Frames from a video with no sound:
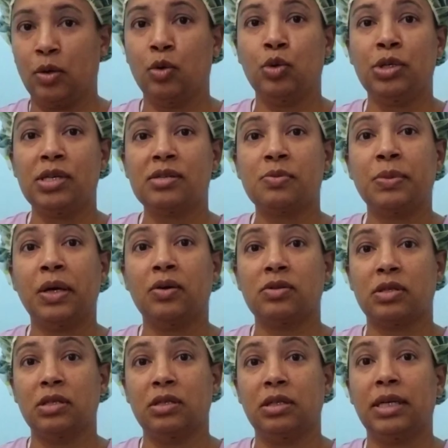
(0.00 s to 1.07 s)
Oh, this smells
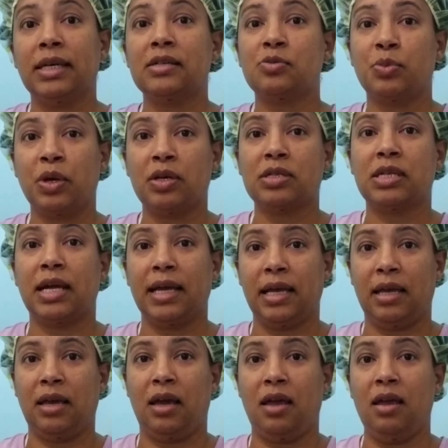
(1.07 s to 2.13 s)
good. It smells
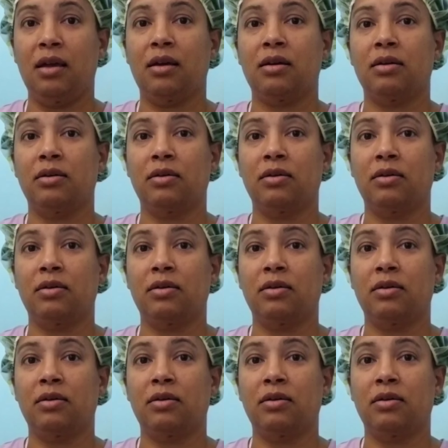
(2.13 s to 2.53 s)
like cake